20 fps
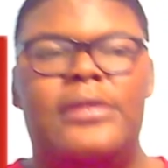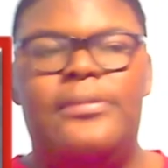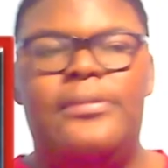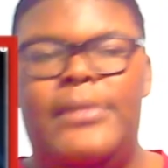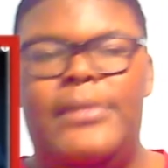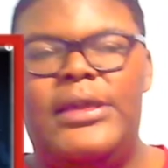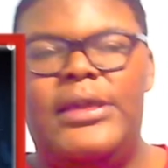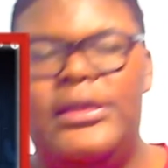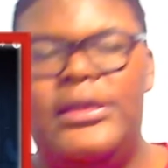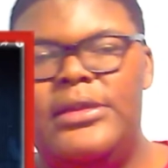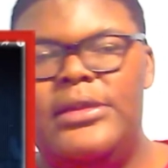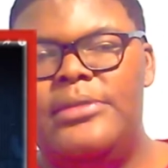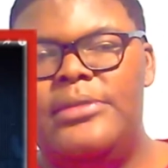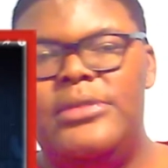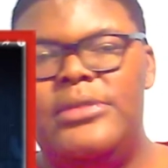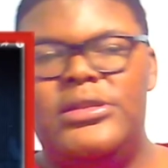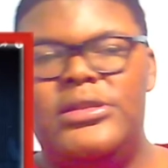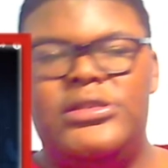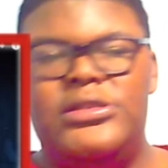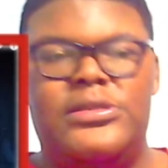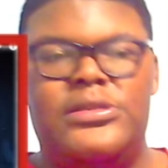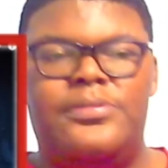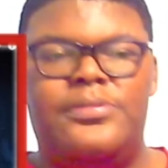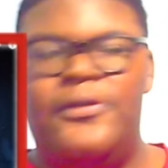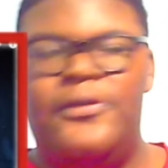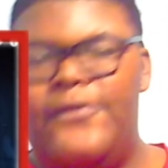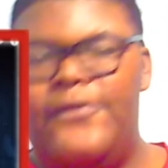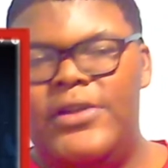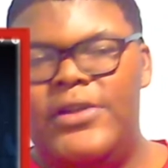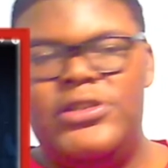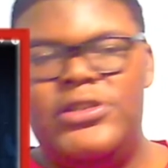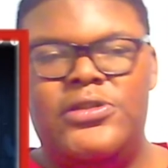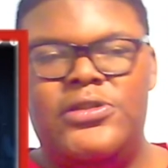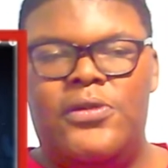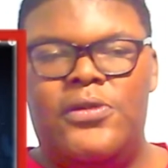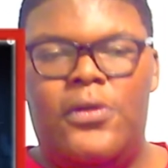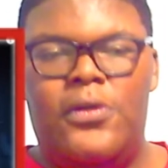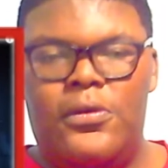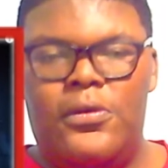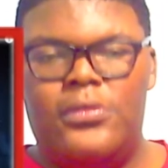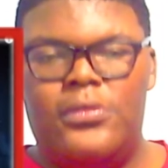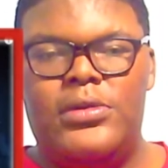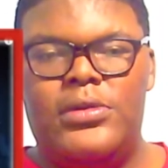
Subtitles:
making him into Professor Hulk